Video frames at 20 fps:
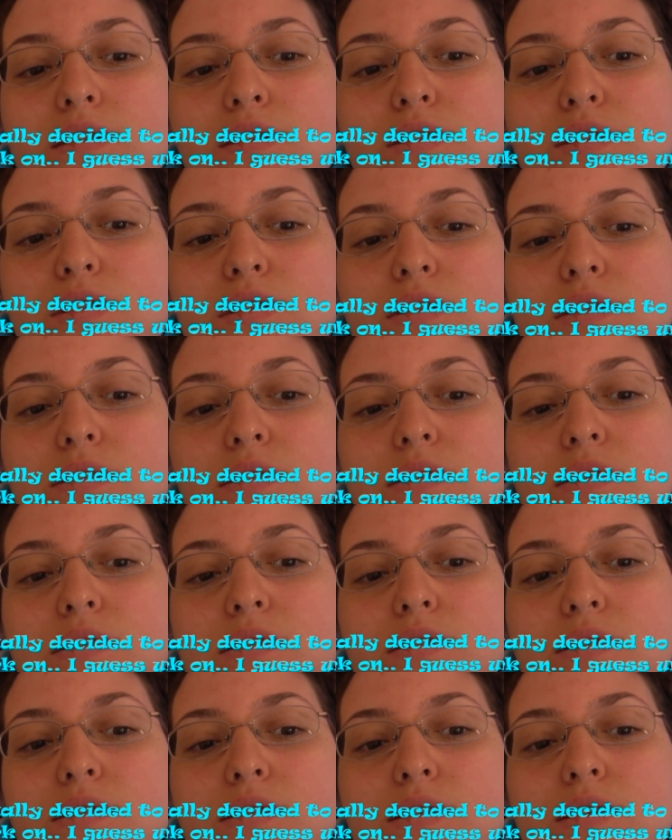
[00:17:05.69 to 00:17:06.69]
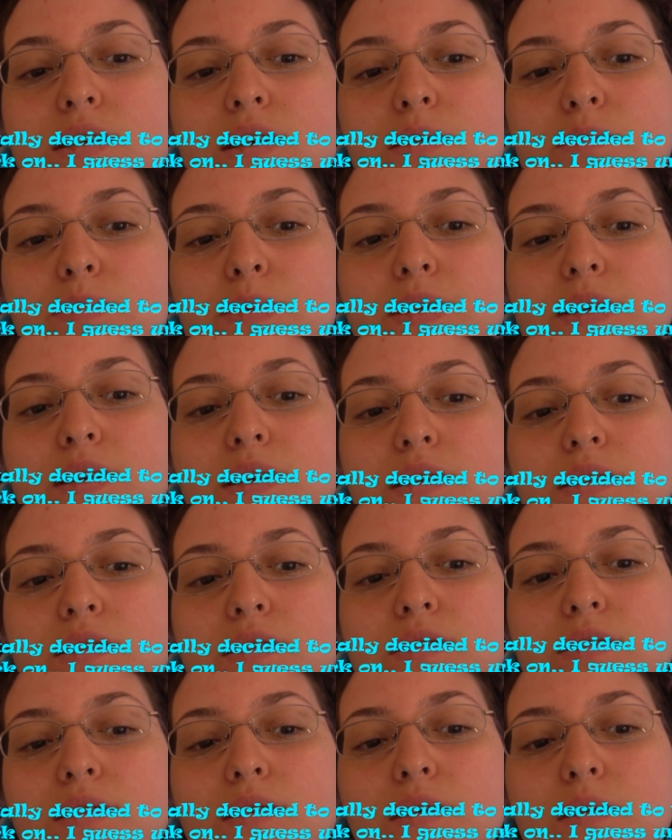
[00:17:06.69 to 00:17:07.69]
just seeps
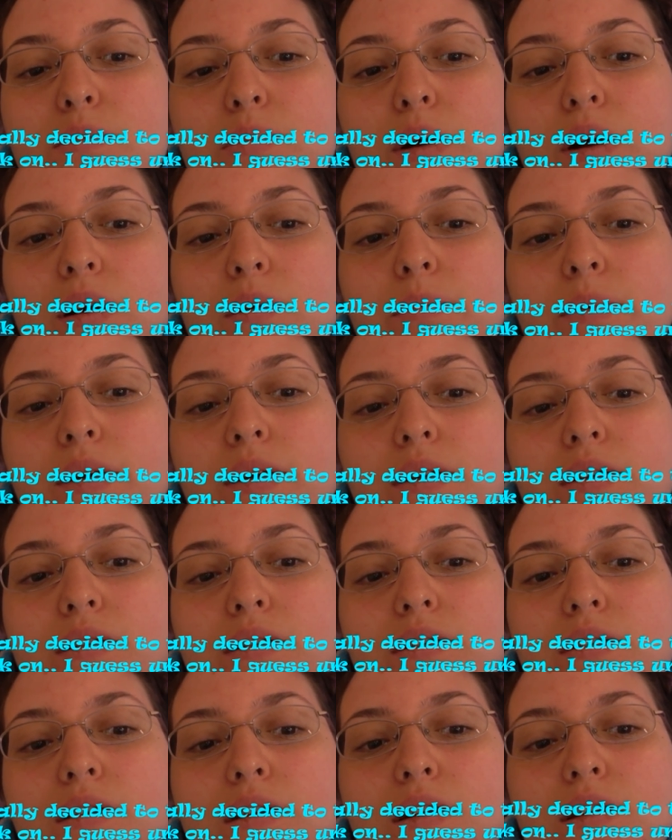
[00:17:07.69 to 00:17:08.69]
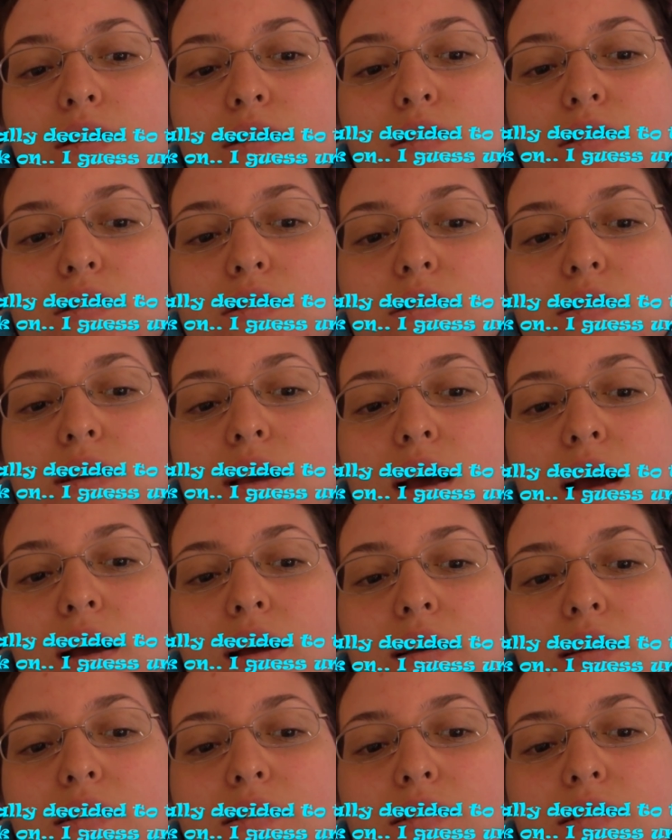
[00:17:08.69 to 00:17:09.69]
into the apartment and just
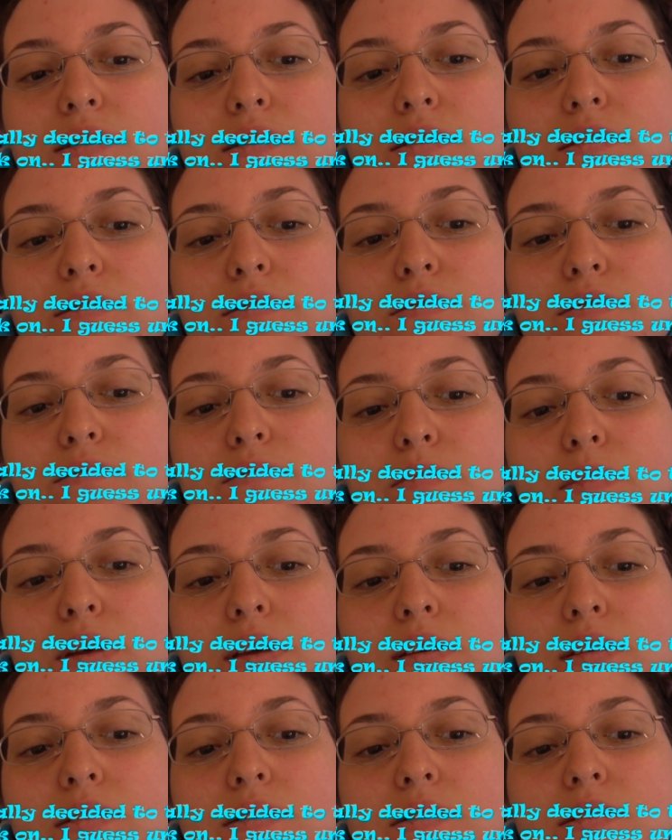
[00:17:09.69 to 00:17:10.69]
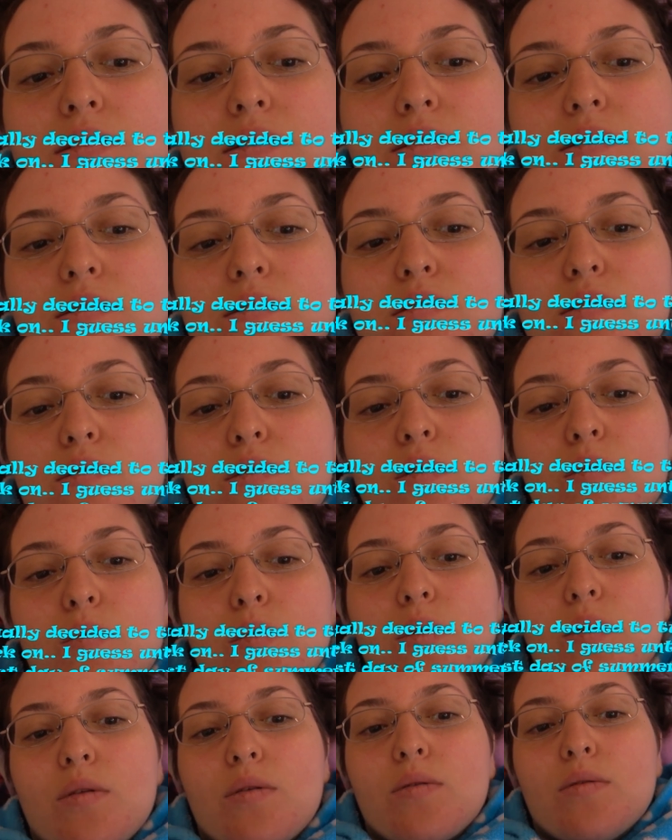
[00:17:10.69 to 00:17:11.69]
kind of makes it
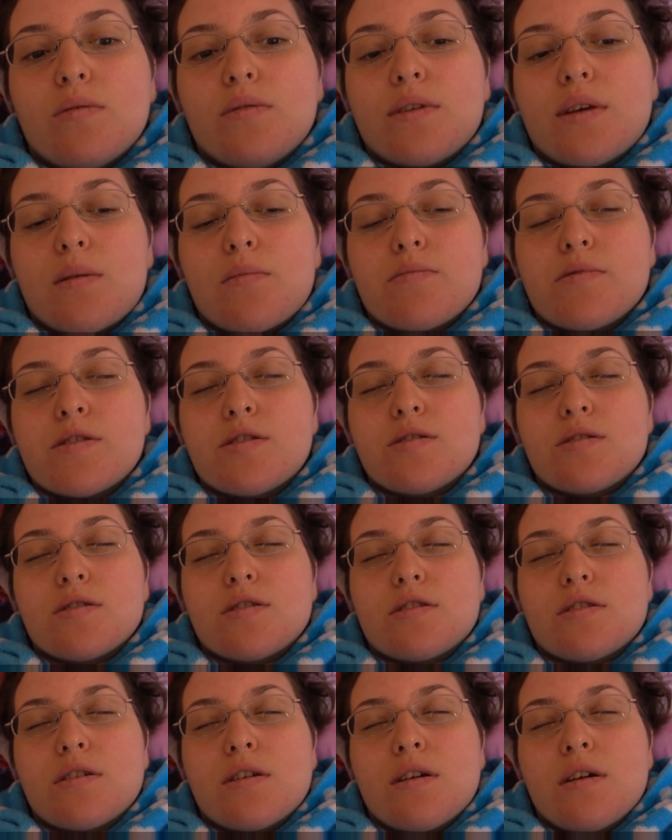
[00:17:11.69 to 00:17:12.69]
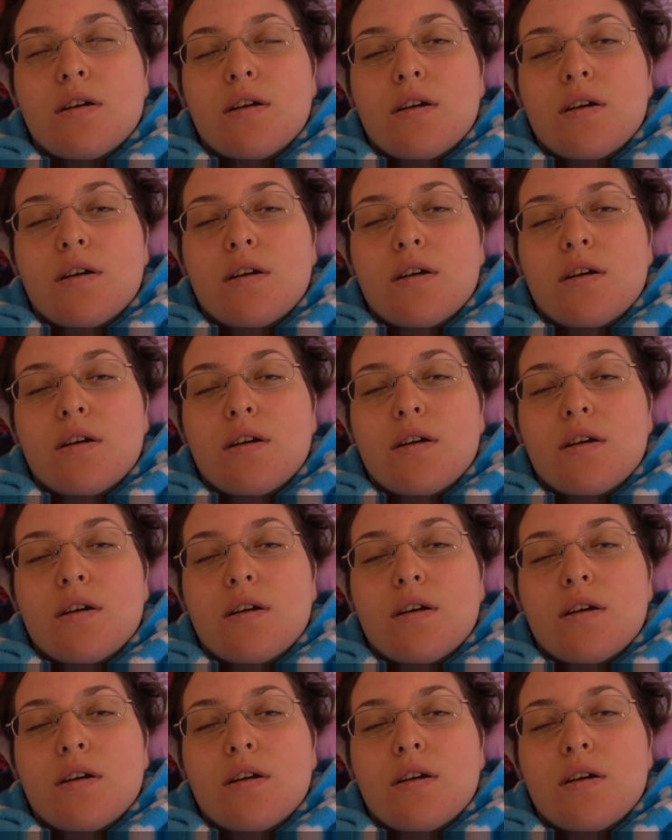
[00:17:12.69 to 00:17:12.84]
normal temperature.